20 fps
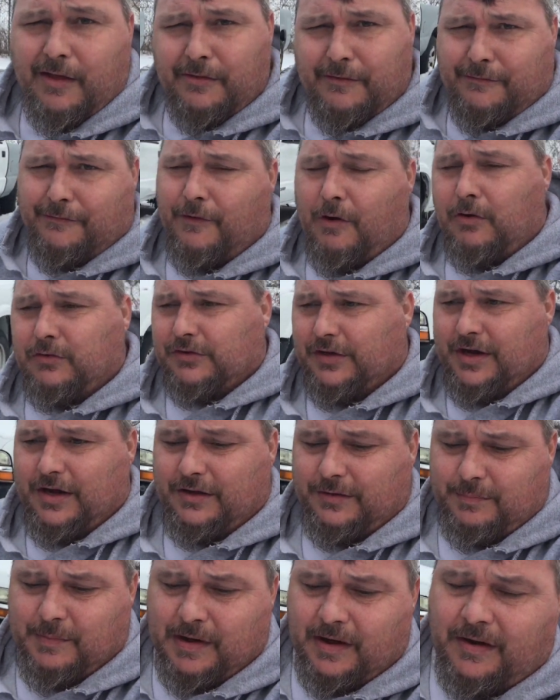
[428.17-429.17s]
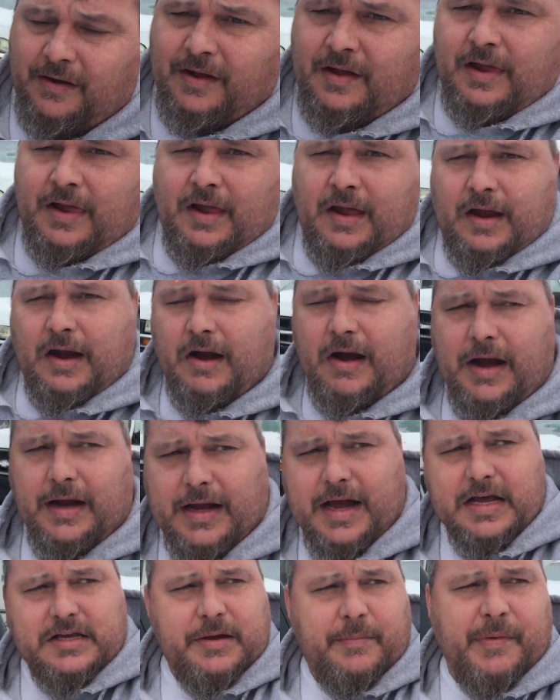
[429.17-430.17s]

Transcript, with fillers: the frozenness, but all right, guys,